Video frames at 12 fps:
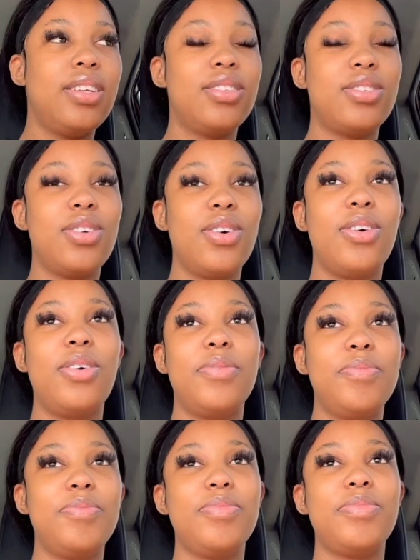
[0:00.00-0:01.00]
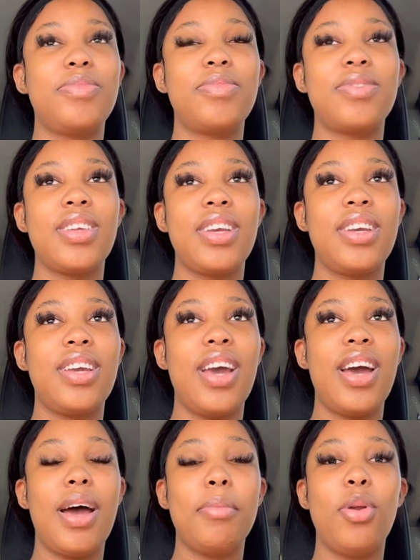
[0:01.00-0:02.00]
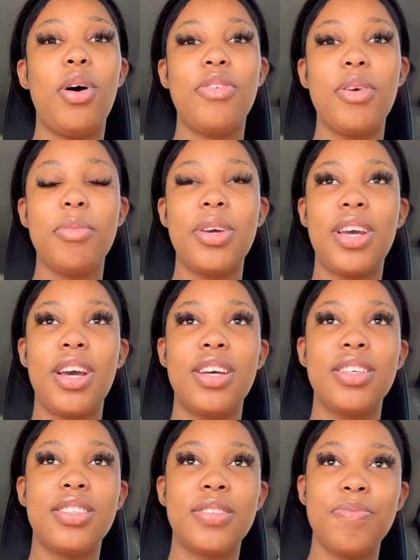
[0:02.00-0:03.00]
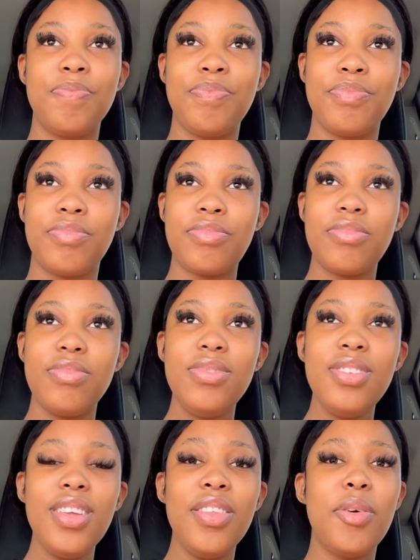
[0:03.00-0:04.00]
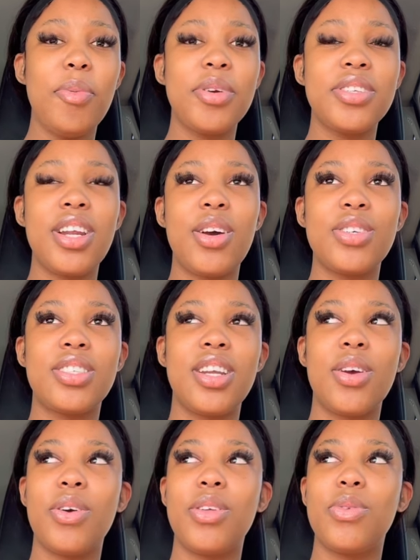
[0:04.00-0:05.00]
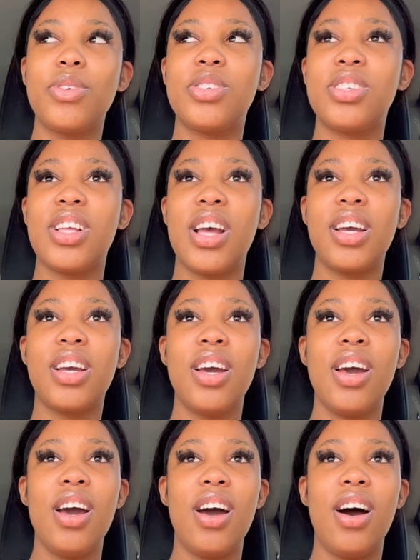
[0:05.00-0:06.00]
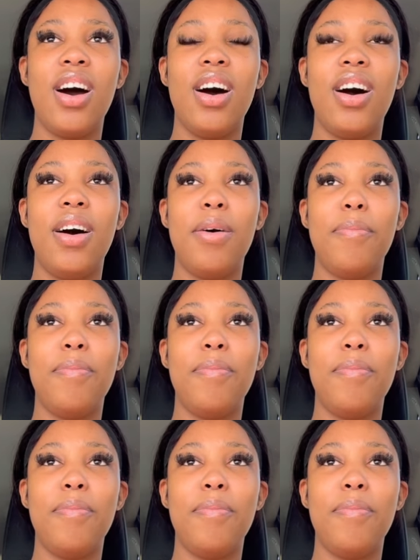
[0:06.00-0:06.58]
So yeah, I'm laughing because the person I was sitting with was just like, I